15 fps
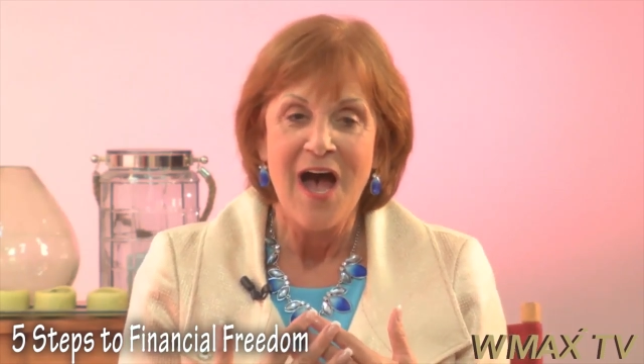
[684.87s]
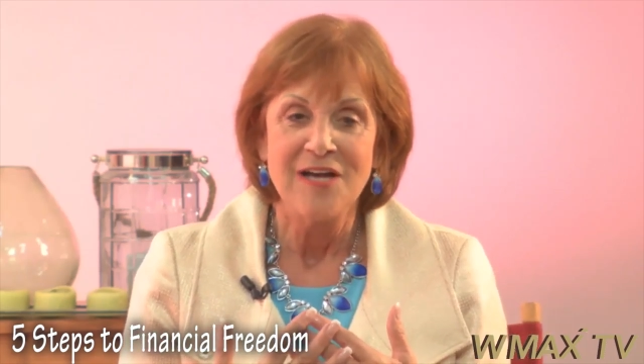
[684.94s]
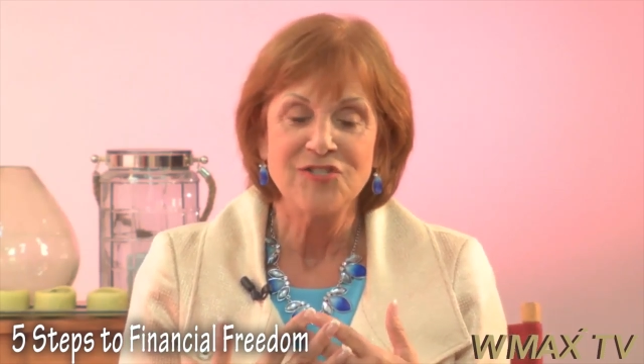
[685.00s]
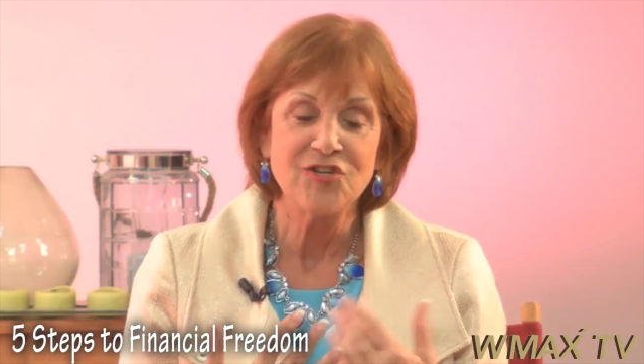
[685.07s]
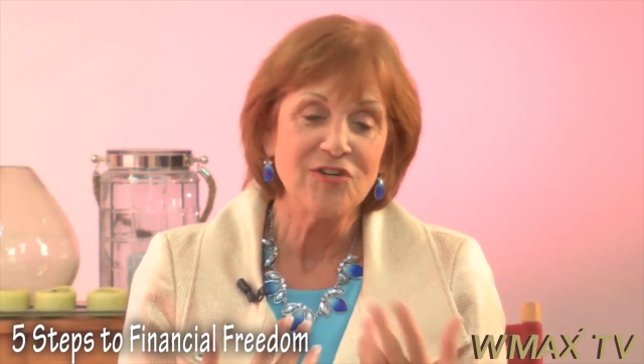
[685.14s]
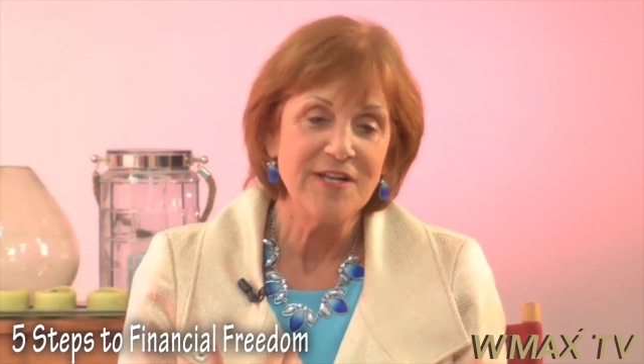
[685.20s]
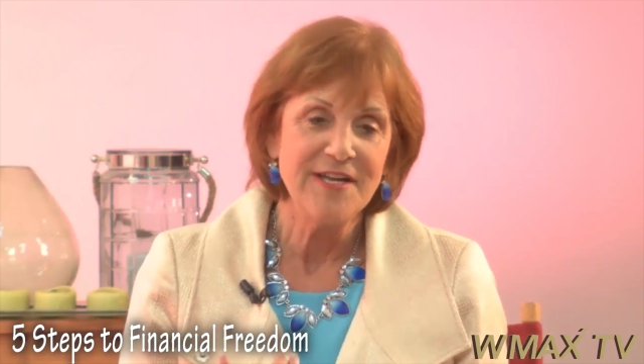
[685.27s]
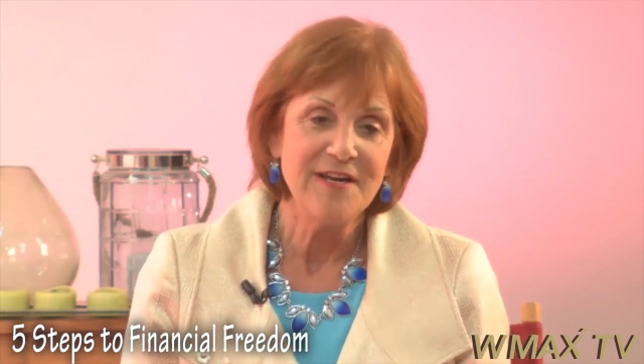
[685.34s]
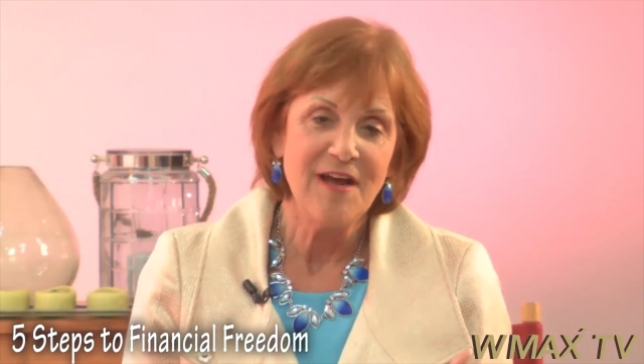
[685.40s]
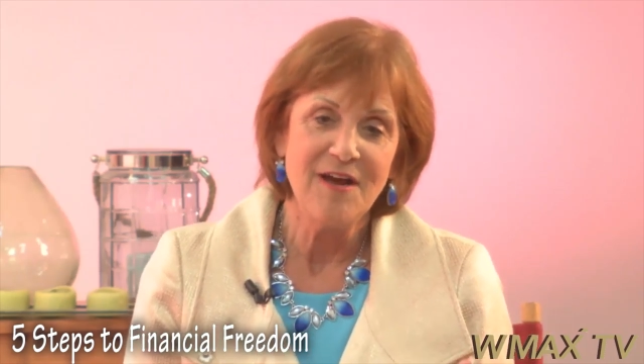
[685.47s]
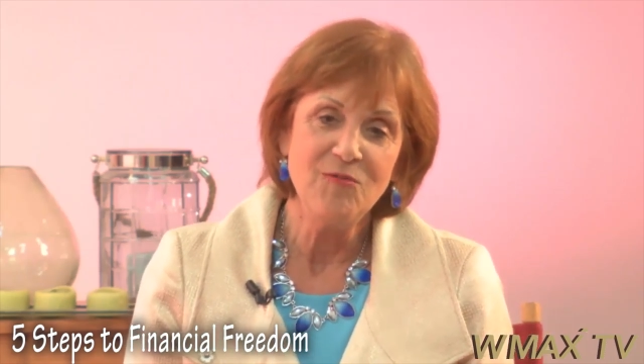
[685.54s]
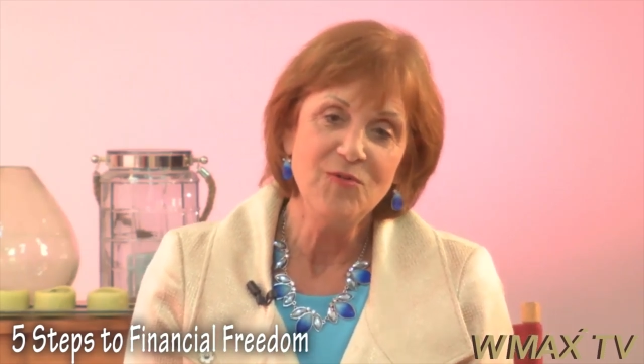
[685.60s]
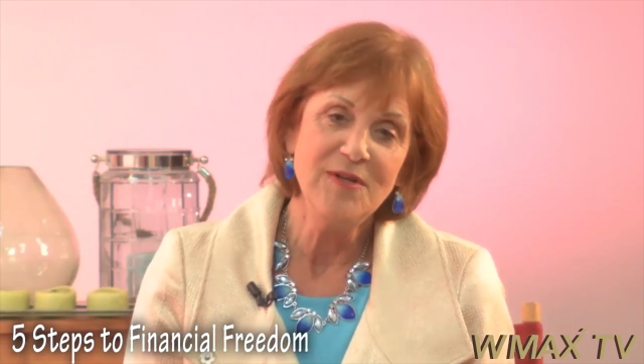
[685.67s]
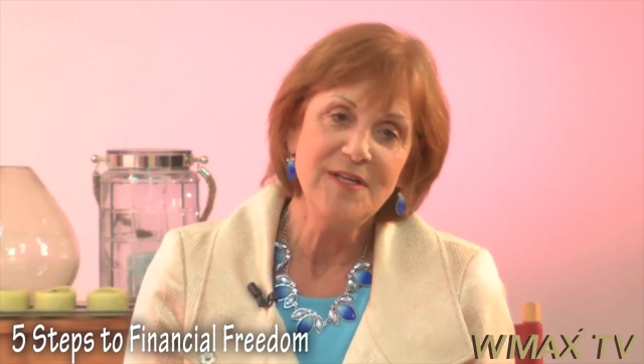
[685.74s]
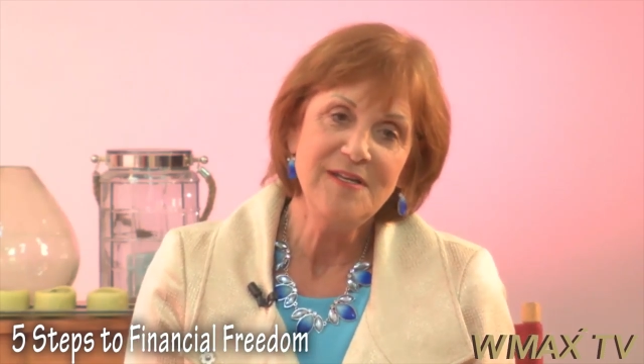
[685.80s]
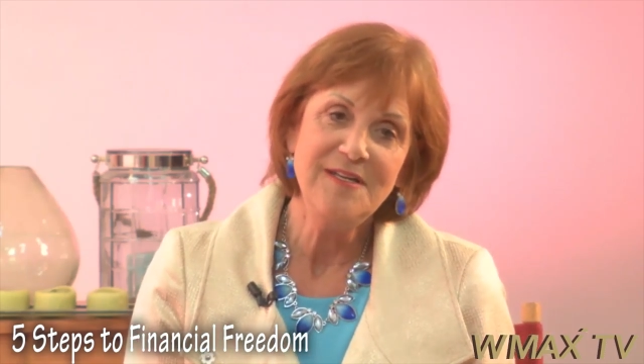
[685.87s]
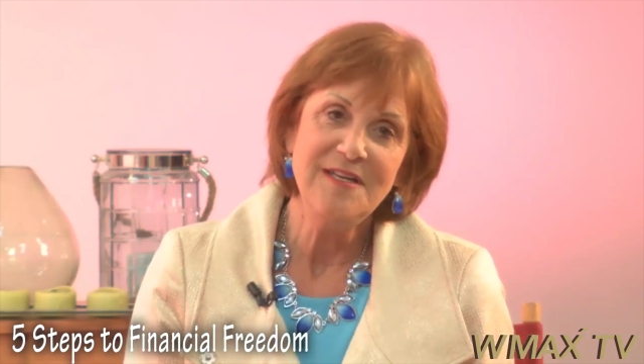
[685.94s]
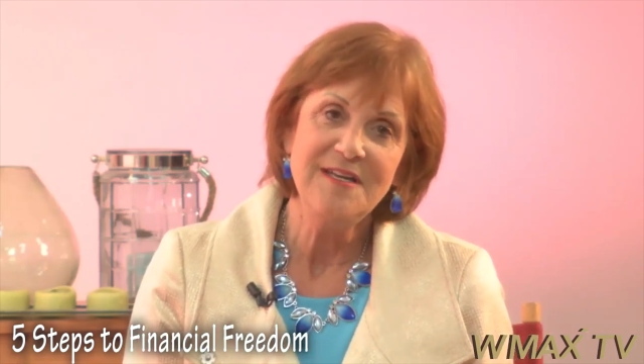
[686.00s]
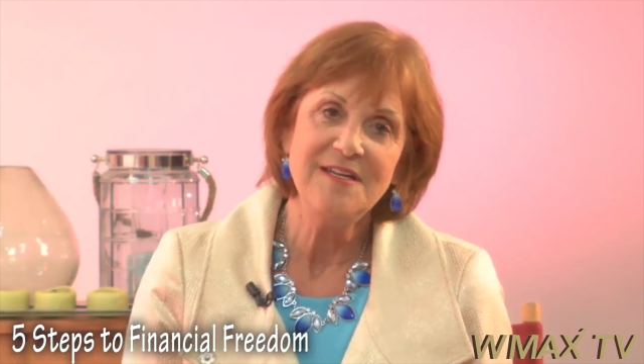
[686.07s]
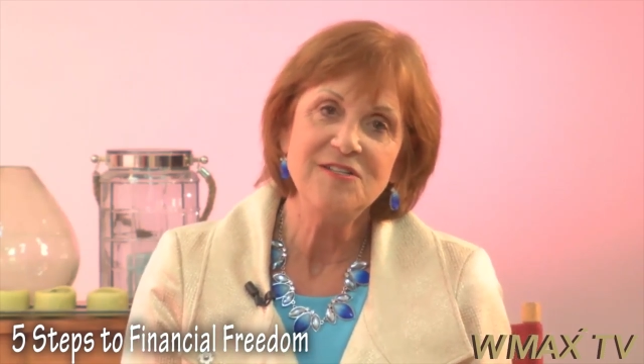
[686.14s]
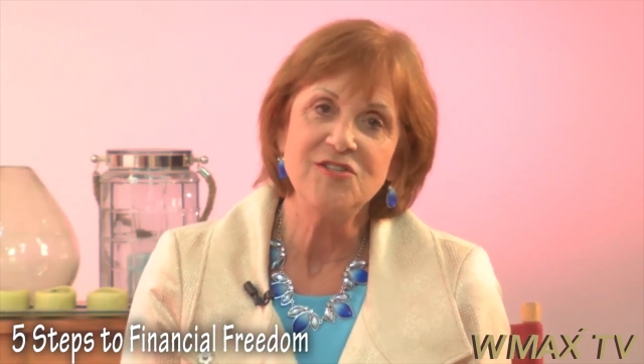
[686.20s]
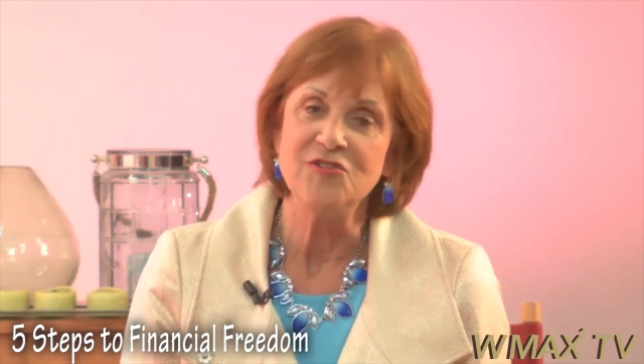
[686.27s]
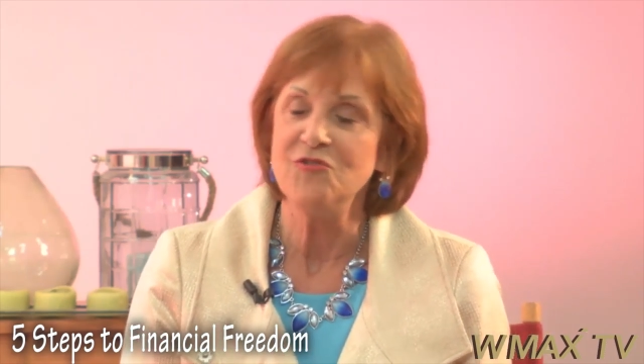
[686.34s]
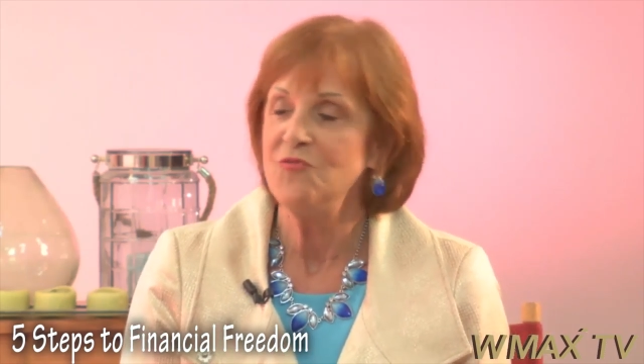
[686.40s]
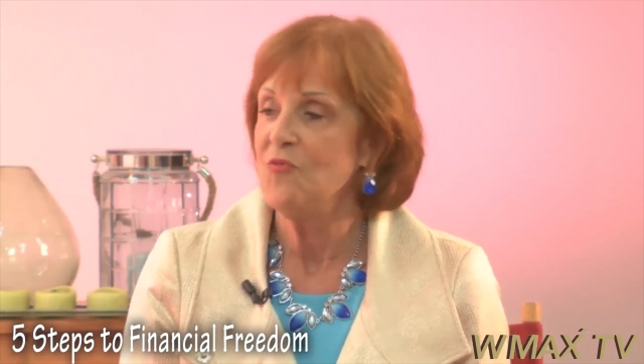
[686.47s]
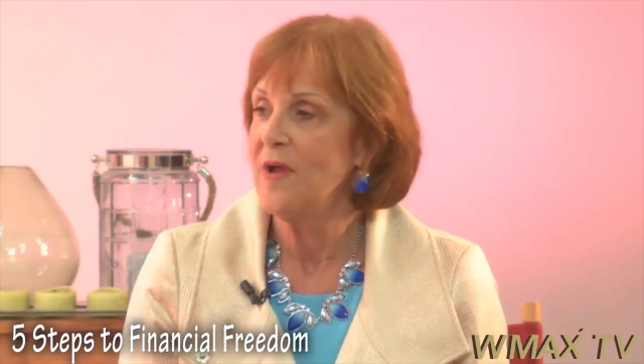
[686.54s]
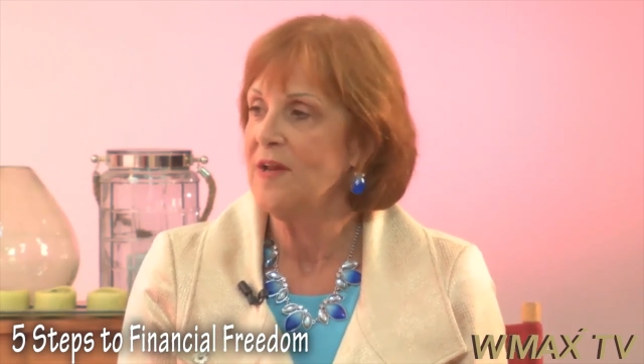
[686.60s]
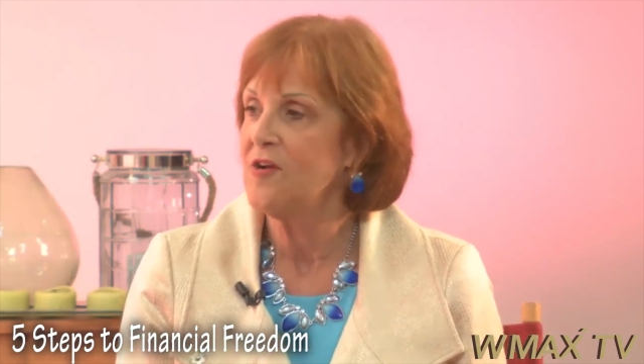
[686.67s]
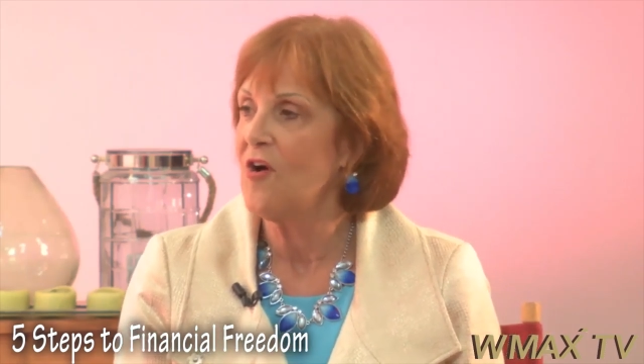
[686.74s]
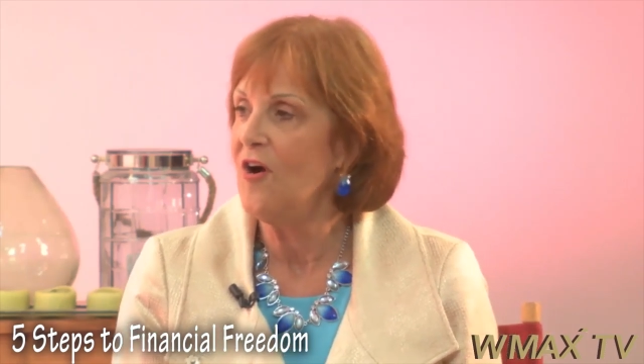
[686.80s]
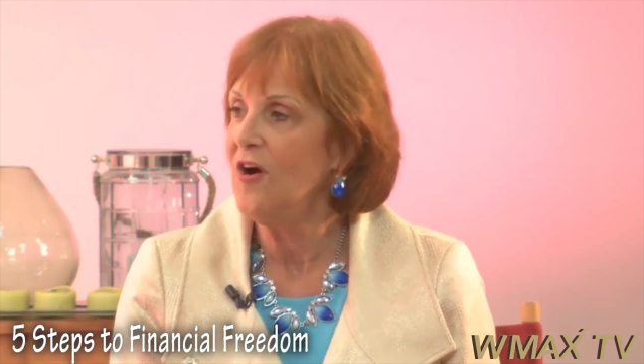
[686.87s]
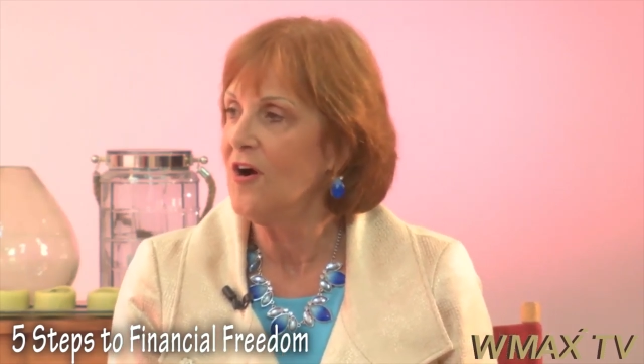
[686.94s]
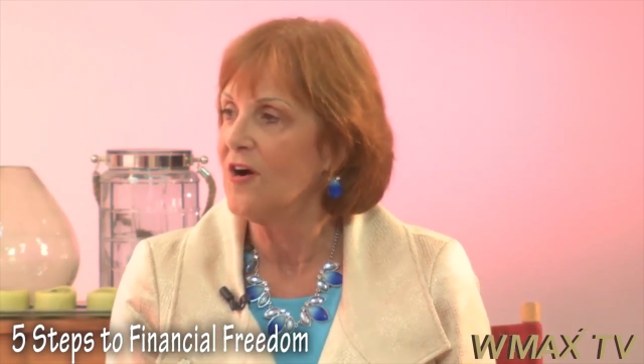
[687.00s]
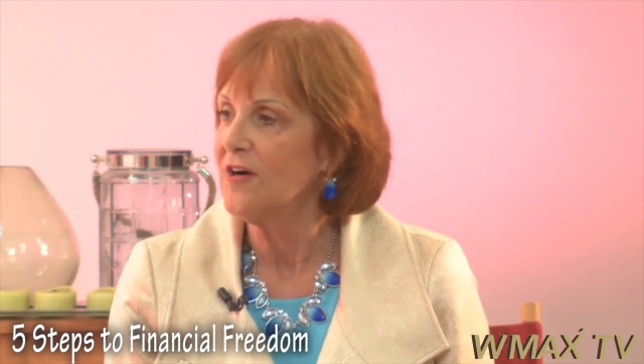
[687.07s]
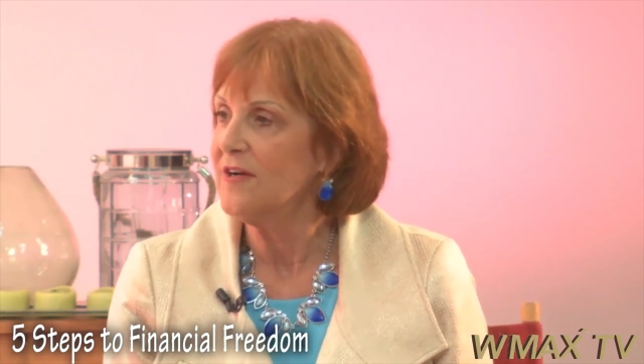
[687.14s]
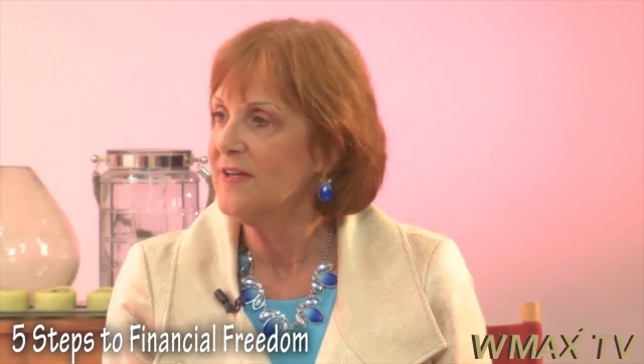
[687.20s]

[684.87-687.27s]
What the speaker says: Shirlene, I really need to rent a car.